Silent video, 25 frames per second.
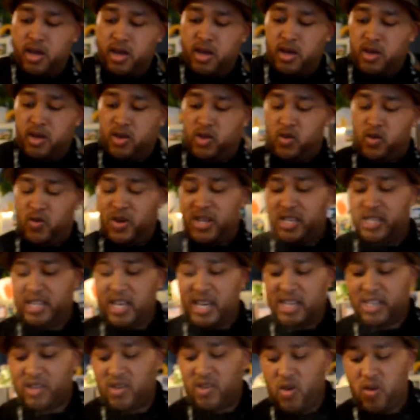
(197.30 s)
So as
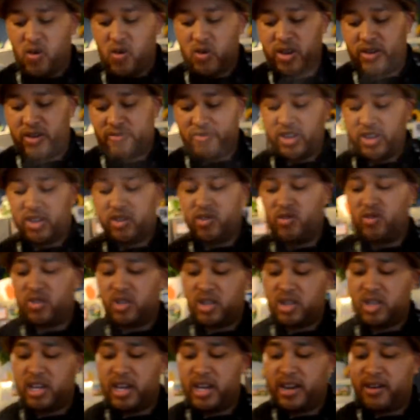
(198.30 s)
that's going and
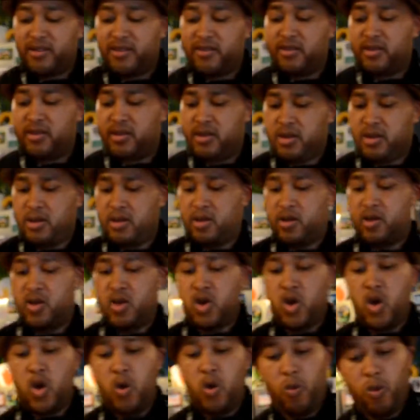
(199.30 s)
reducing down,
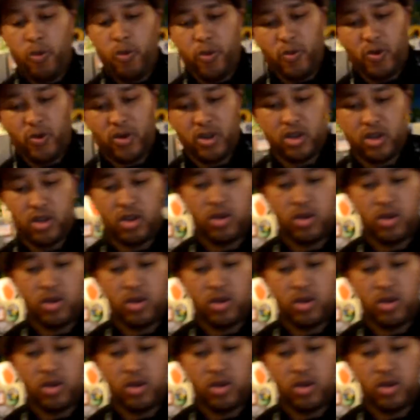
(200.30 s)
what we want to